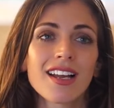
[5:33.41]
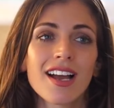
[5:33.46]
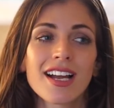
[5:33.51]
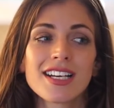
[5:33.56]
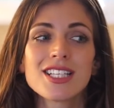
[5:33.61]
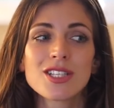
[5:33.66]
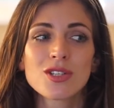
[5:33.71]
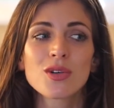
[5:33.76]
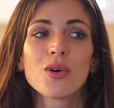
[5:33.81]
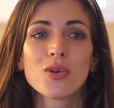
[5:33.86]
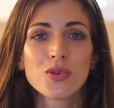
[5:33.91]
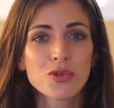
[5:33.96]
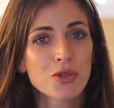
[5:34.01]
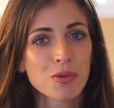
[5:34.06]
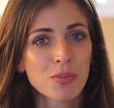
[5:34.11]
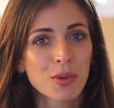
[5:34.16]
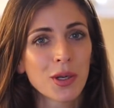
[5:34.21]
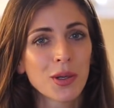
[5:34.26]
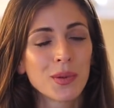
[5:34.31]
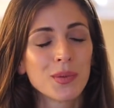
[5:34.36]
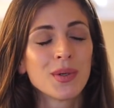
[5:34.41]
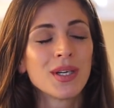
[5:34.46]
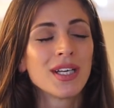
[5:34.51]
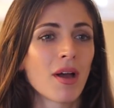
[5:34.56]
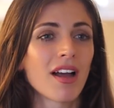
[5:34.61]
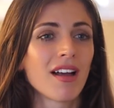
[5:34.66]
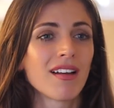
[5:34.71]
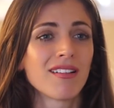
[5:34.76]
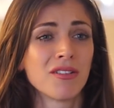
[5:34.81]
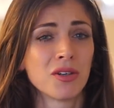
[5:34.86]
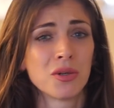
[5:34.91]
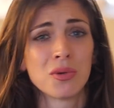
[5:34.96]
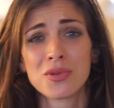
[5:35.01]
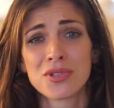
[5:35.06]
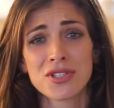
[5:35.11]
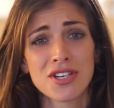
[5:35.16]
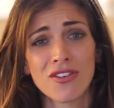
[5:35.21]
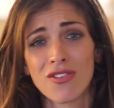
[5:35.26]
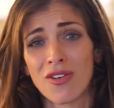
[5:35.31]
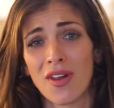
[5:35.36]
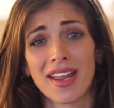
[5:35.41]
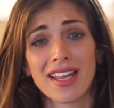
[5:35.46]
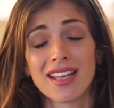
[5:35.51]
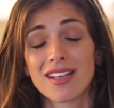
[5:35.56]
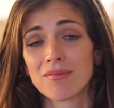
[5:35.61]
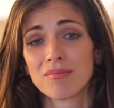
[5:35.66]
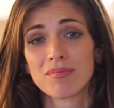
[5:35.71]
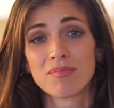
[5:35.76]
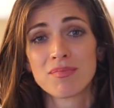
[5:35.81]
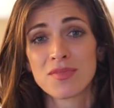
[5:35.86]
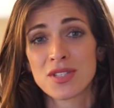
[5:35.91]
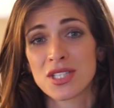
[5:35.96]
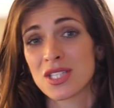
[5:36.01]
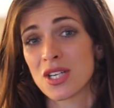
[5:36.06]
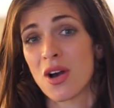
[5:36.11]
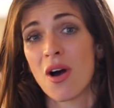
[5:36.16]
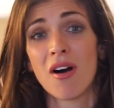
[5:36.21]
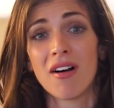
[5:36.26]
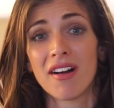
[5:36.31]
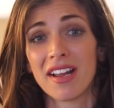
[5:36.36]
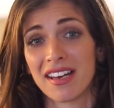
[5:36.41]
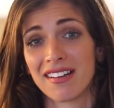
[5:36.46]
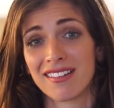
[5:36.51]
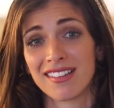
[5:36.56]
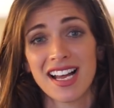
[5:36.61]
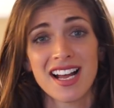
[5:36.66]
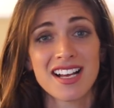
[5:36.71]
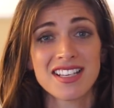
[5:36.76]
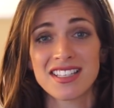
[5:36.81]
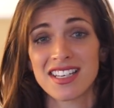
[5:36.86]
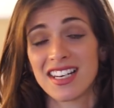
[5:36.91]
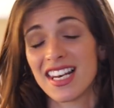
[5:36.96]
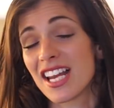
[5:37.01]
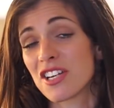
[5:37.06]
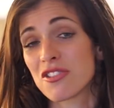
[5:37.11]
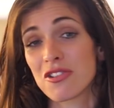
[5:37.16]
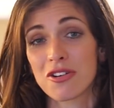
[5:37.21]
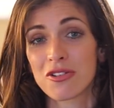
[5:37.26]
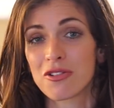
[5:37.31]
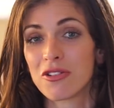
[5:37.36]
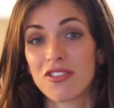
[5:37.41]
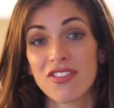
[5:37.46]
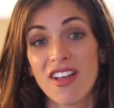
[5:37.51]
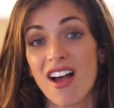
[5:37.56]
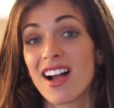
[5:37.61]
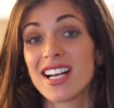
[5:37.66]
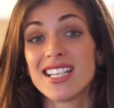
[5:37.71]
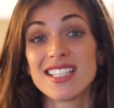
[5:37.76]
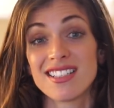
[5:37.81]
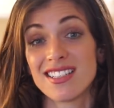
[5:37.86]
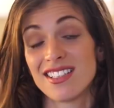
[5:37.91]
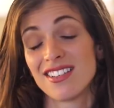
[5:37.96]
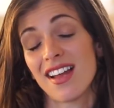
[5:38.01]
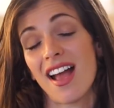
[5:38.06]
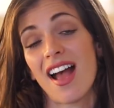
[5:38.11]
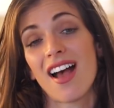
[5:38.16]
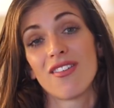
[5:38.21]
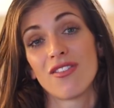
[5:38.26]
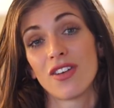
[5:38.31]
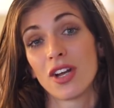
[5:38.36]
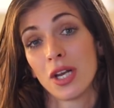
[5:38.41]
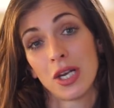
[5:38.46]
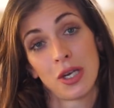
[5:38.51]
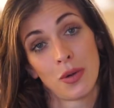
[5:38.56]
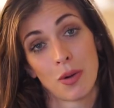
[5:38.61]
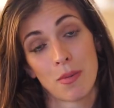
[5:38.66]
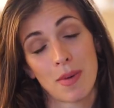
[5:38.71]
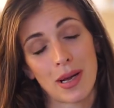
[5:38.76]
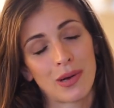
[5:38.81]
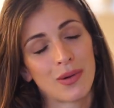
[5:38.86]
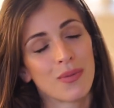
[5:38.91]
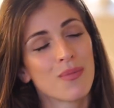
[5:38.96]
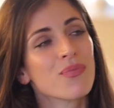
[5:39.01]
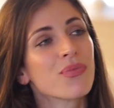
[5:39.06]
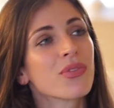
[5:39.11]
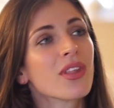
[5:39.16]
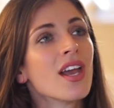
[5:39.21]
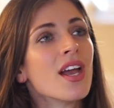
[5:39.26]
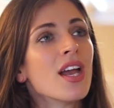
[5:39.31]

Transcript: I did contribute, but all stuff like Sky and gas and electric and all of that, I didn't have a clue about.